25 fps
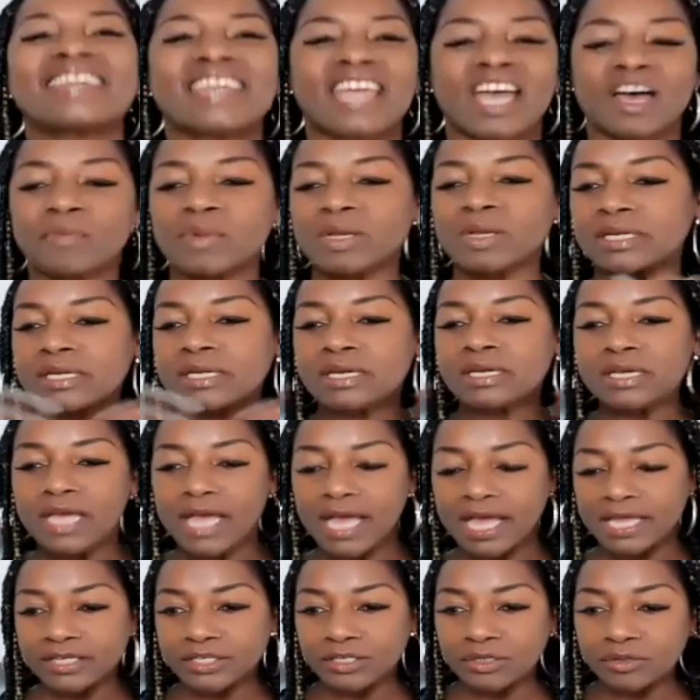I mean,
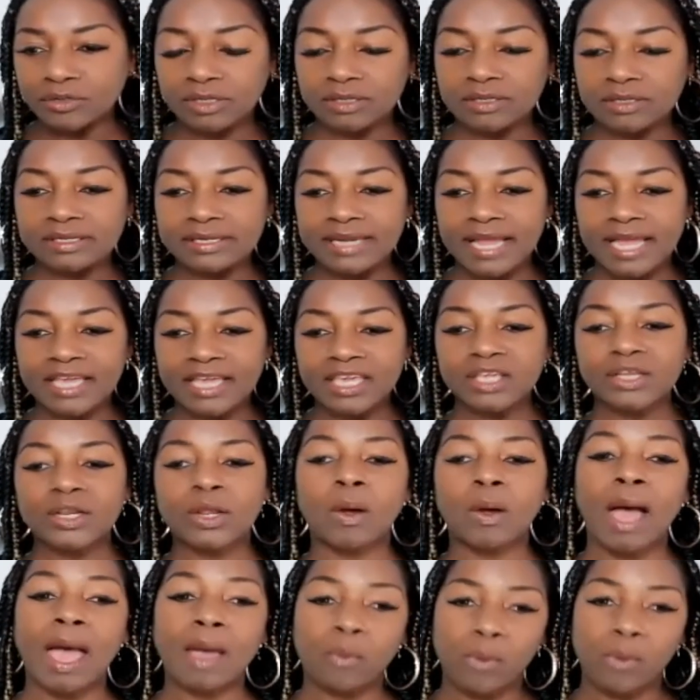and do the now,
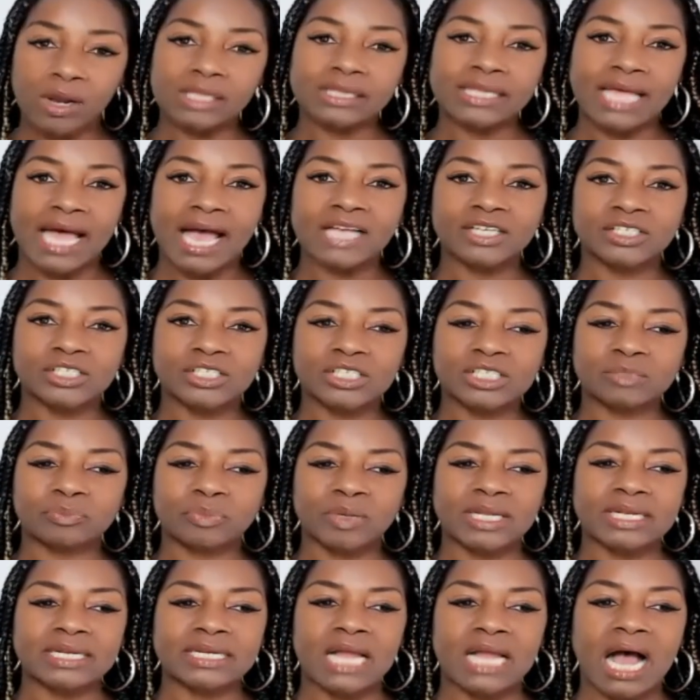I wear lashes,
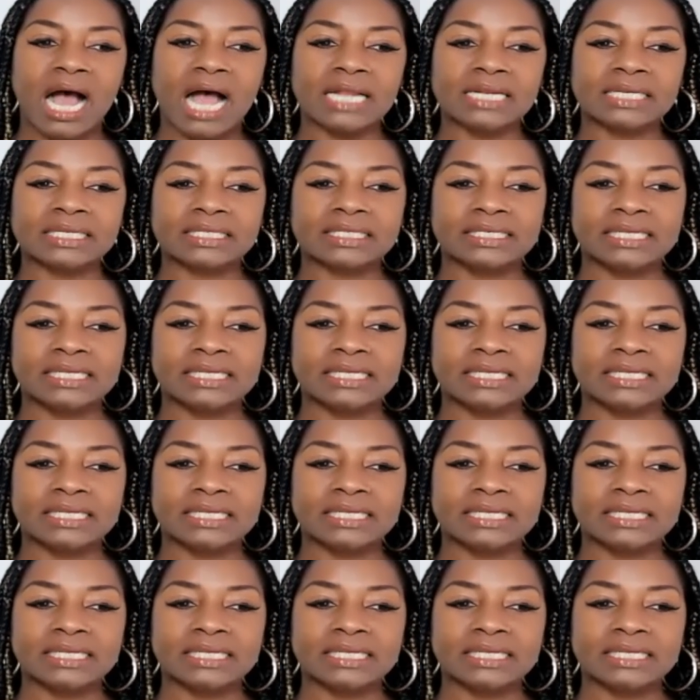but not